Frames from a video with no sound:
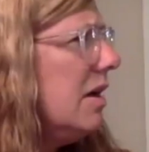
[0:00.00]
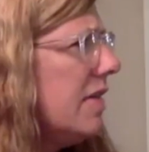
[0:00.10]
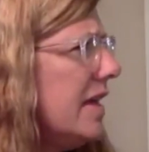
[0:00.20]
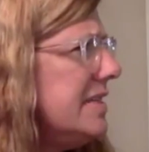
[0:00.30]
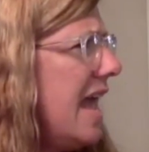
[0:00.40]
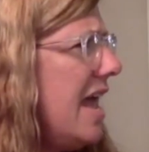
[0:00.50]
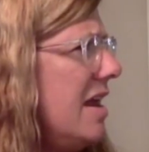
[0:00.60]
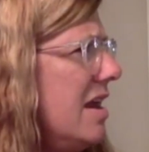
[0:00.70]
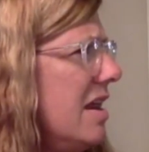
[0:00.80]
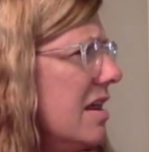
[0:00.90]
they
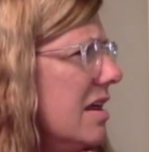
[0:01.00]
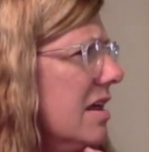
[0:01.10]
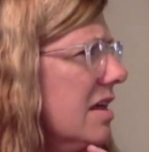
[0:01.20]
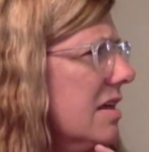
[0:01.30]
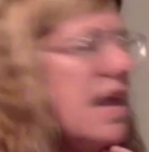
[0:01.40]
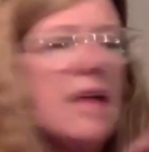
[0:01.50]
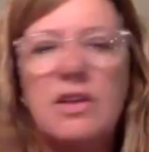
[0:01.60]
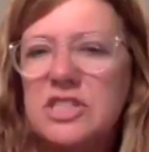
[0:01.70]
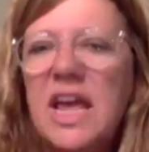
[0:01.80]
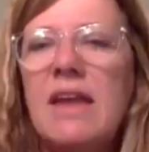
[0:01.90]
10? Yeah,
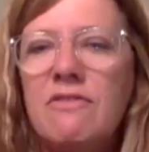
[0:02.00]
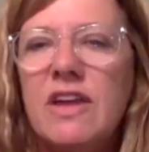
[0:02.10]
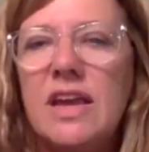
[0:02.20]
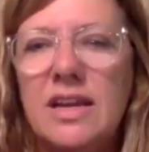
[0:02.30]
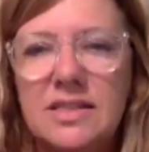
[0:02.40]
they're 10 feet.